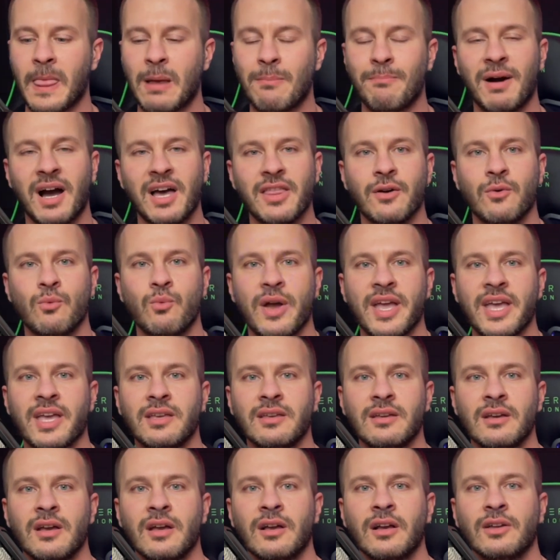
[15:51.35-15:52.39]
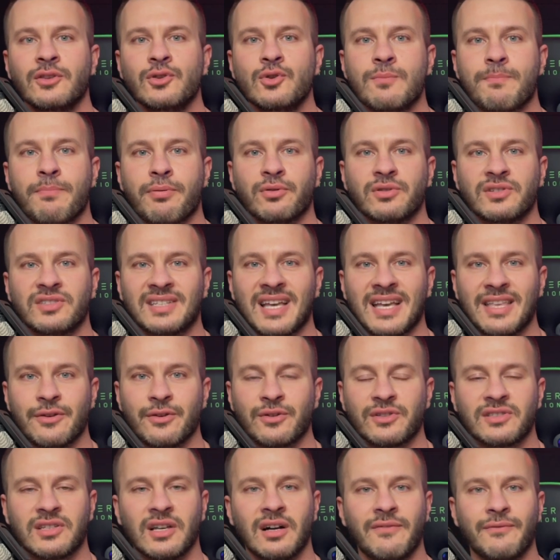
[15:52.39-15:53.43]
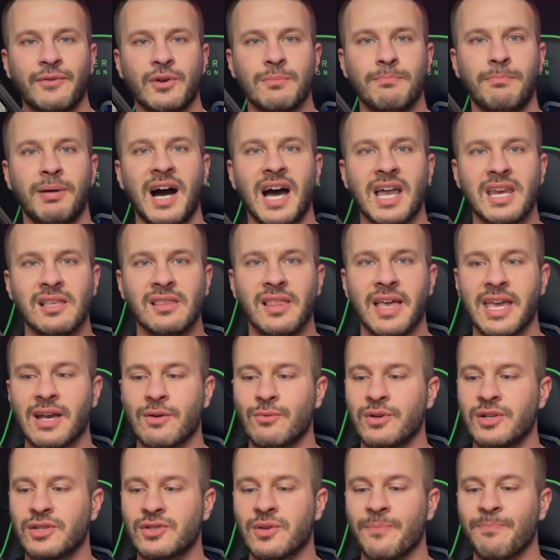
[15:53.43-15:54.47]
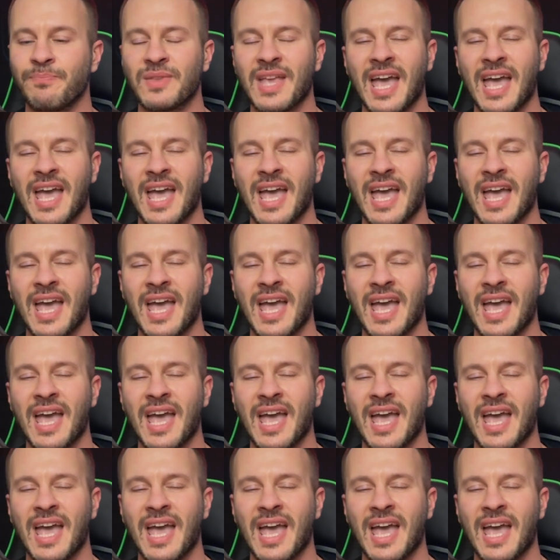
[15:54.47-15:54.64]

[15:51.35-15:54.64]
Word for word: by the way you present yourself, your body language,